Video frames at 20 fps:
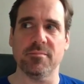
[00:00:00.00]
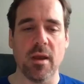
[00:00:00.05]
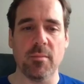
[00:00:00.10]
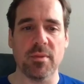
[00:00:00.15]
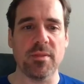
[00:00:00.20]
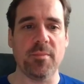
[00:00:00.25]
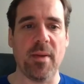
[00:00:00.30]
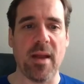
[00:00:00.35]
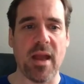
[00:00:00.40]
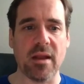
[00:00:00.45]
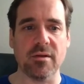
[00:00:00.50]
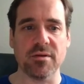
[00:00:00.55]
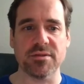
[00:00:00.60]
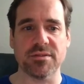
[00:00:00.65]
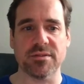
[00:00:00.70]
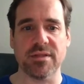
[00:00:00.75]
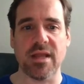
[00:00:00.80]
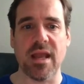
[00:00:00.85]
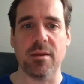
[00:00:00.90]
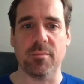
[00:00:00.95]
But the Packers,
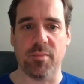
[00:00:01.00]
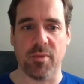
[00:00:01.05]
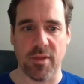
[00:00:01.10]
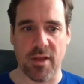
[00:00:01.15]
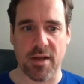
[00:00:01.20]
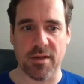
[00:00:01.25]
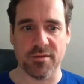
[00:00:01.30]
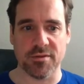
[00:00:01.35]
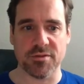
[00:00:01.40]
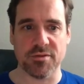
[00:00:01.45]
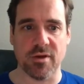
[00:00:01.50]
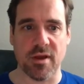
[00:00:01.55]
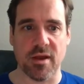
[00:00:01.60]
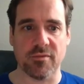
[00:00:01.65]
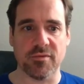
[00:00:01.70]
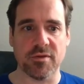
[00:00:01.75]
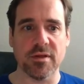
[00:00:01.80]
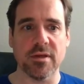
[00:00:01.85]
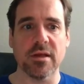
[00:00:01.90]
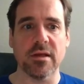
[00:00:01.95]
they had a plan in this
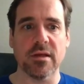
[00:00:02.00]
draft.